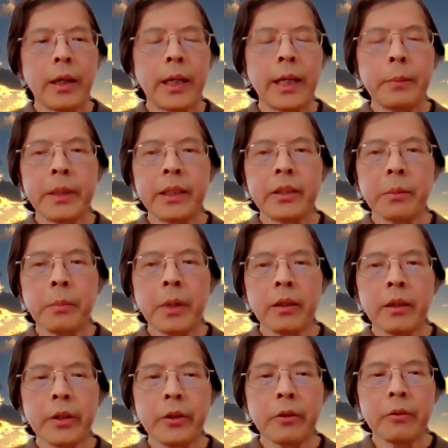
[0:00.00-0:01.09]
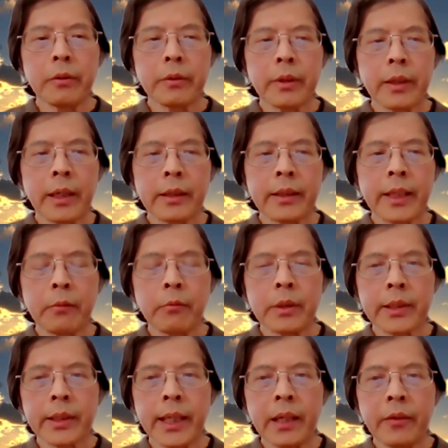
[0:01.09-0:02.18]
Um, it's a molecule uh, that
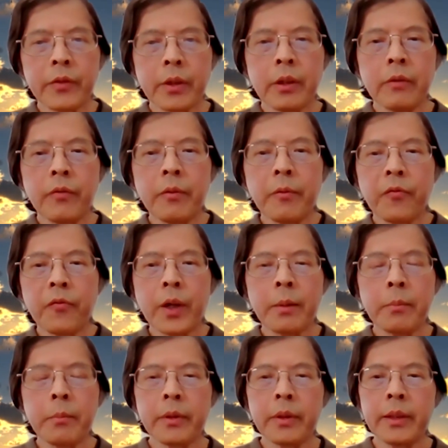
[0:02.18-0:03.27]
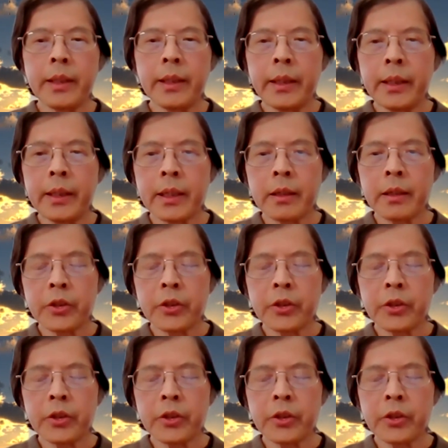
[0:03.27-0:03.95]
was left over from the uh,